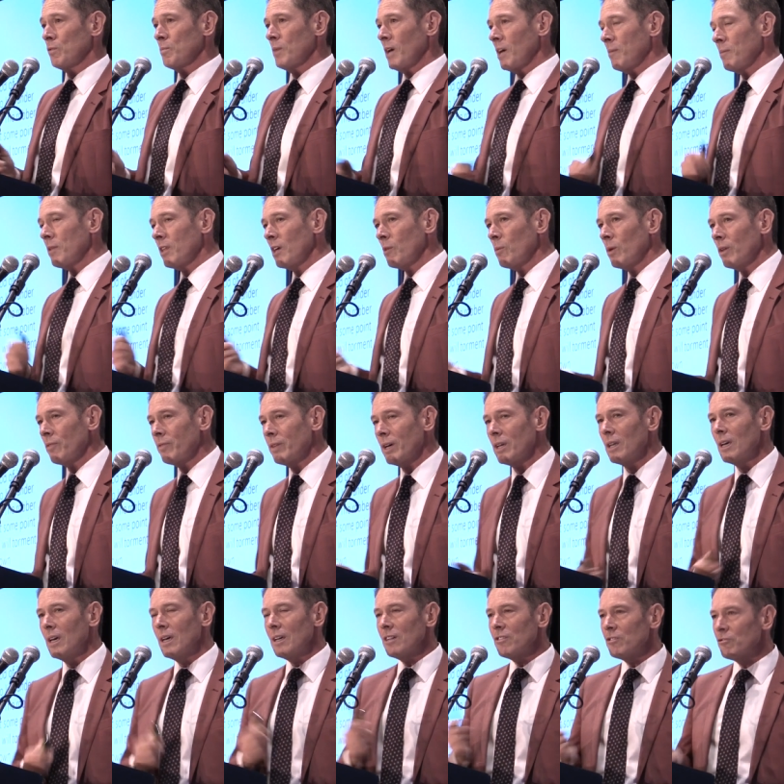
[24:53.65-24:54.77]
Maybe they want that
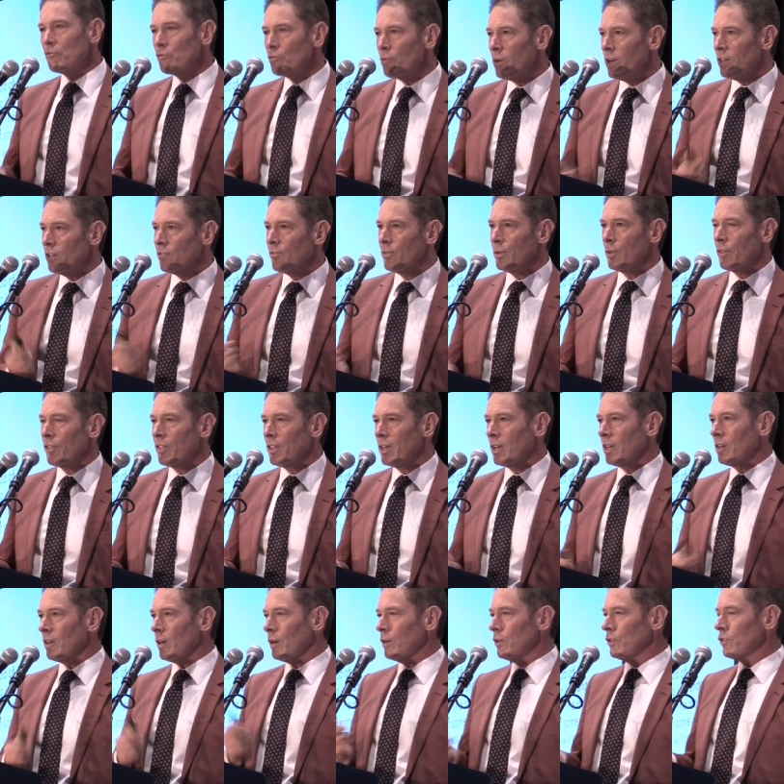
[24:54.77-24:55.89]
dreadful
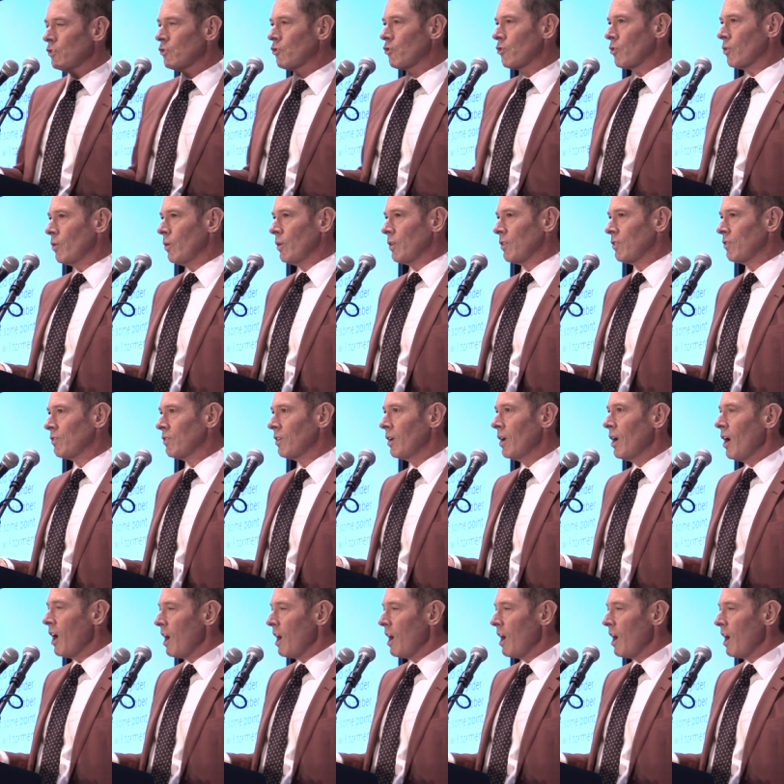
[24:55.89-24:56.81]
thing known as choice.